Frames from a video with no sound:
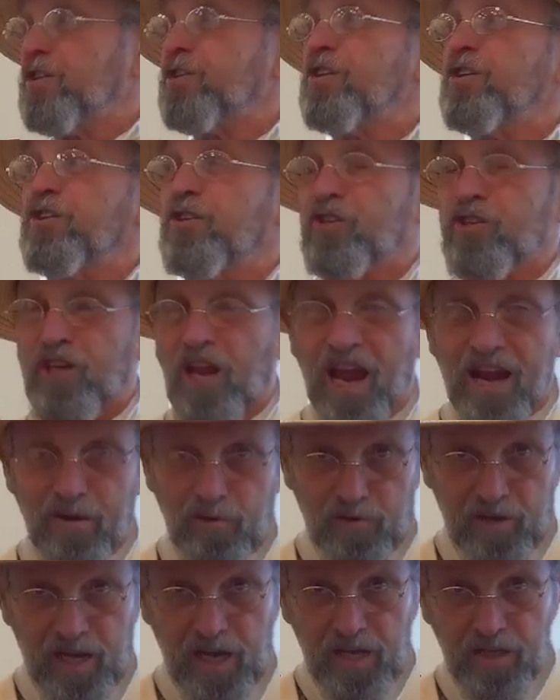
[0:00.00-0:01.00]
and
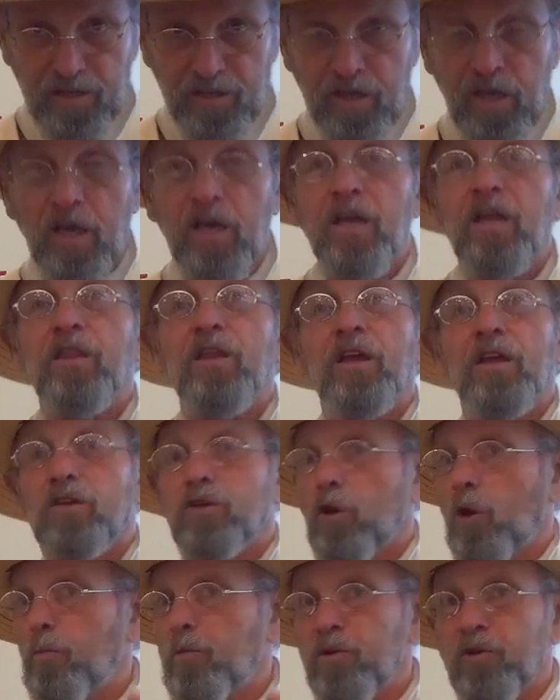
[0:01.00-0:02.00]
Saturdays.
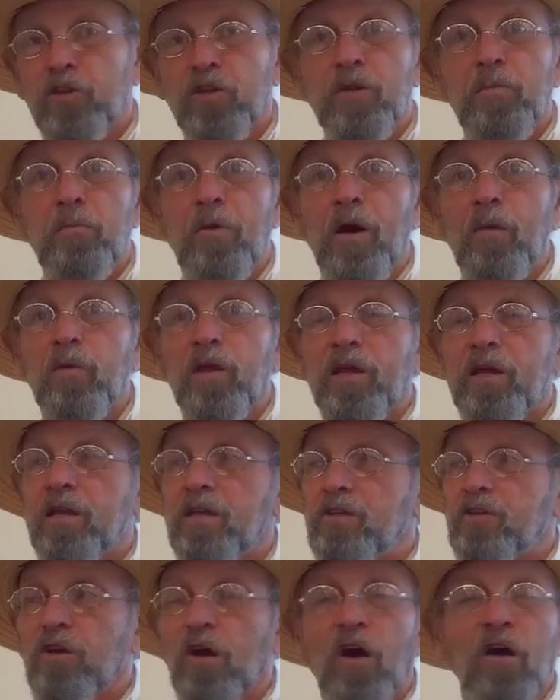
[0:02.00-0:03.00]
It's open to the public.
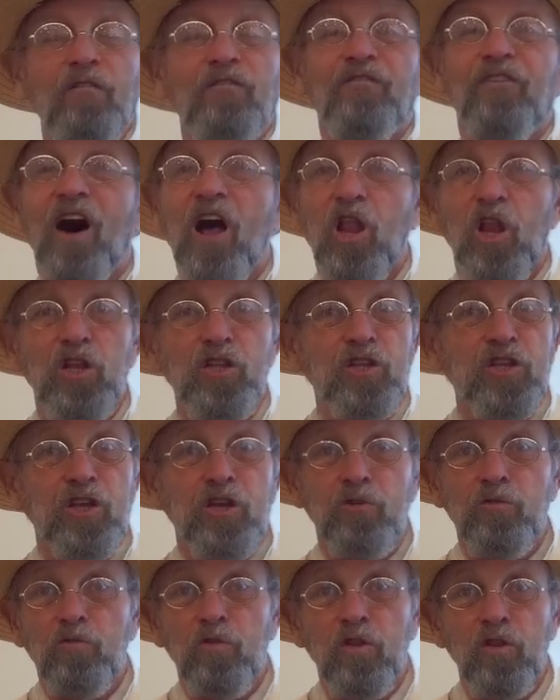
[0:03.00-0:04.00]
all
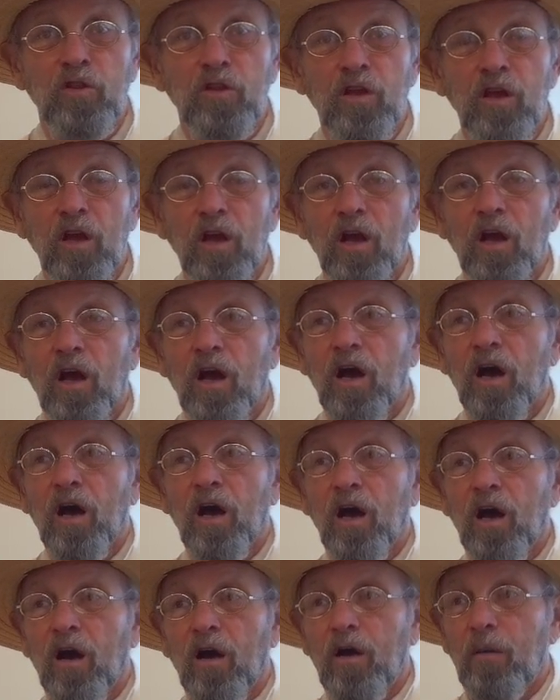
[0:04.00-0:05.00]
volunteer
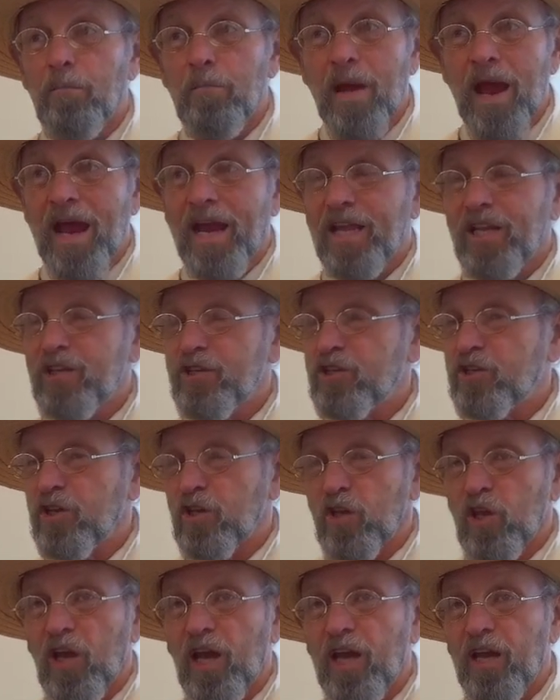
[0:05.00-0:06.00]
managed
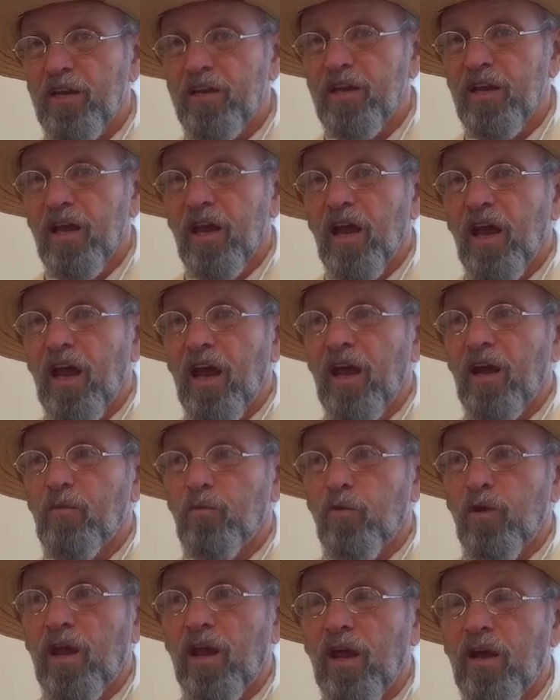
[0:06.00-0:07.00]
and led,
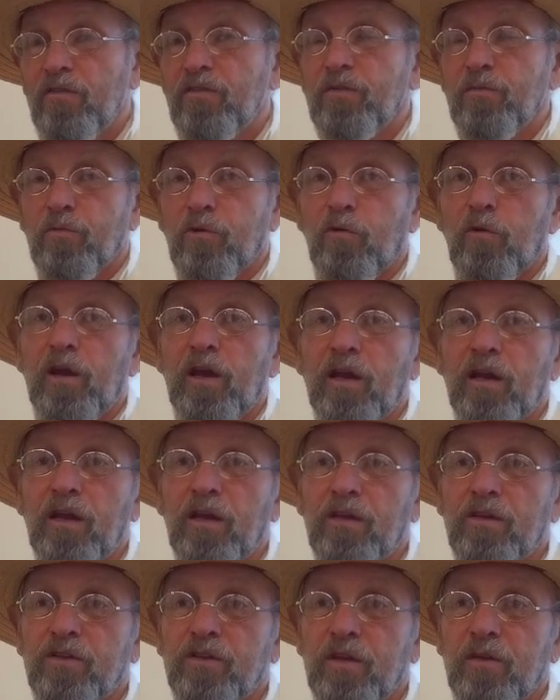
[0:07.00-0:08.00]
and we have some great
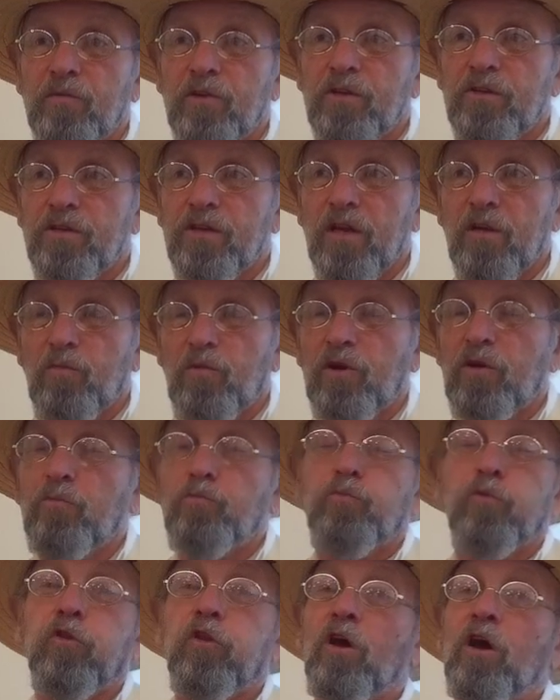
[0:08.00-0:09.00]
exhibits, and we'd
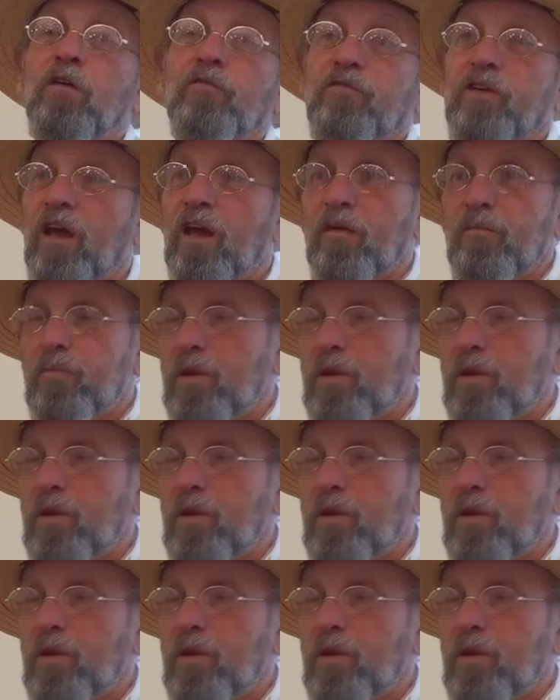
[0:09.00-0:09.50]
love to have